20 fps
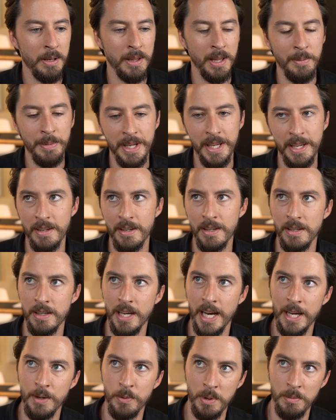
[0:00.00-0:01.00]
me
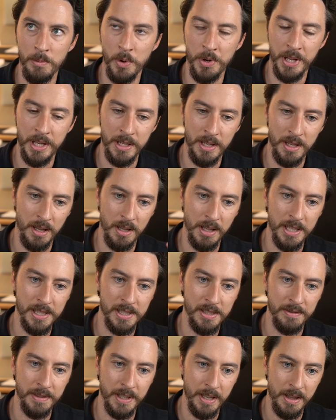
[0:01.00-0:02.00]
add one more thing to the list
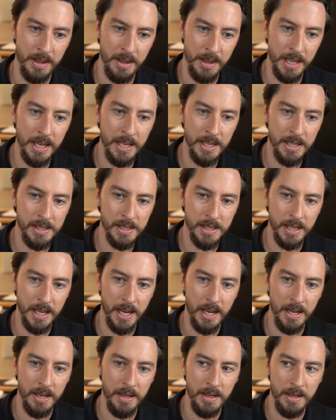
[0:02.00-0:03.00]
of like things
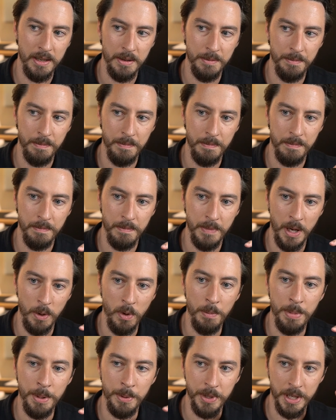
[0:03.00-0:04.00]
that I
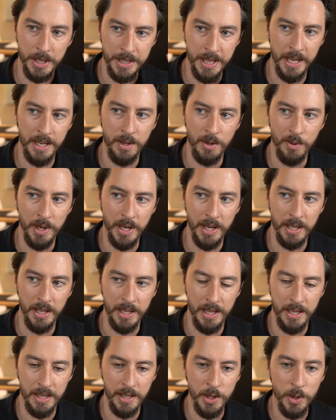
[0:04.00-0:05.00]
want people to take away.
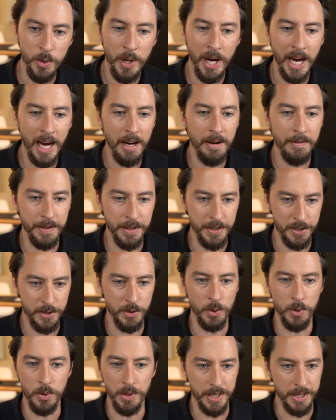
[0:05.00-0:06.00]
Like you have the
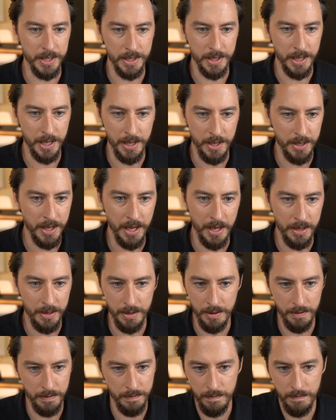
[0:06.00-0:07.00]
stories that
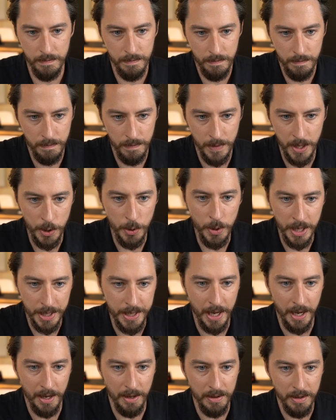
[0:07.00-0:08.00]
you could
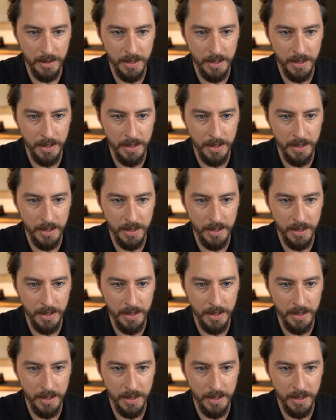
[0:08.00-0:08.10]
tell,